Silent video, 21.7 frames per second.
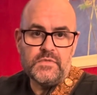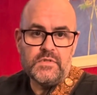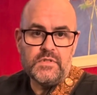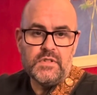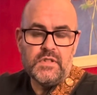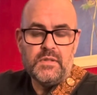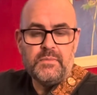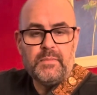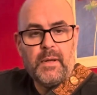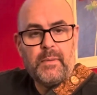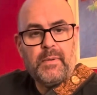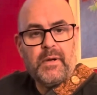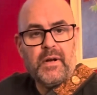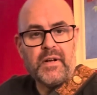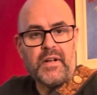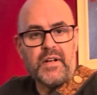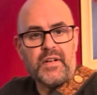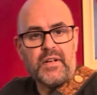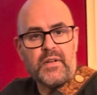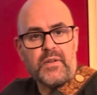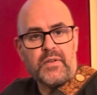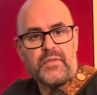and maybe I'll get
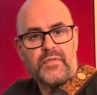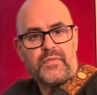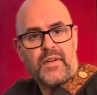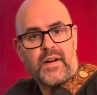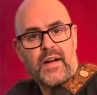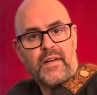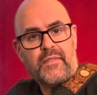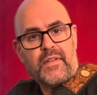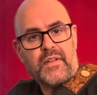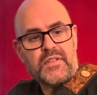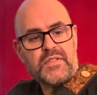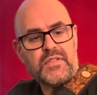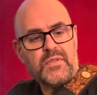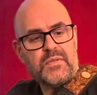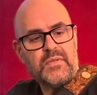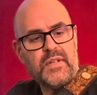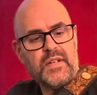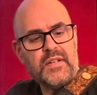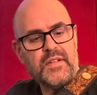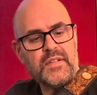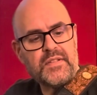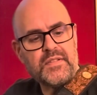another 5 that's tuned
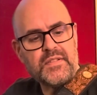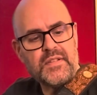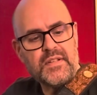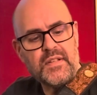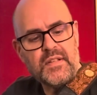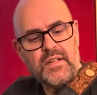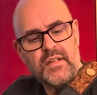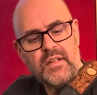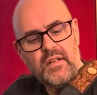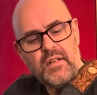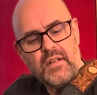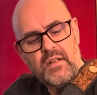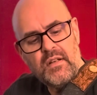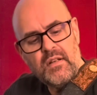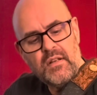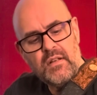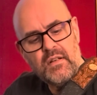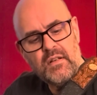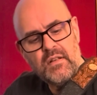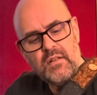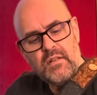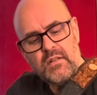E to C,
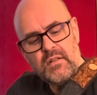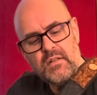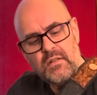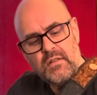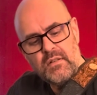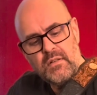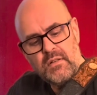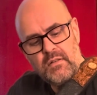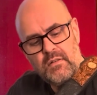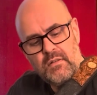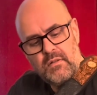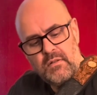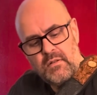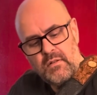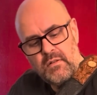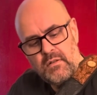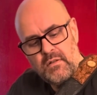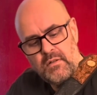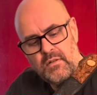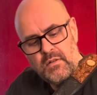and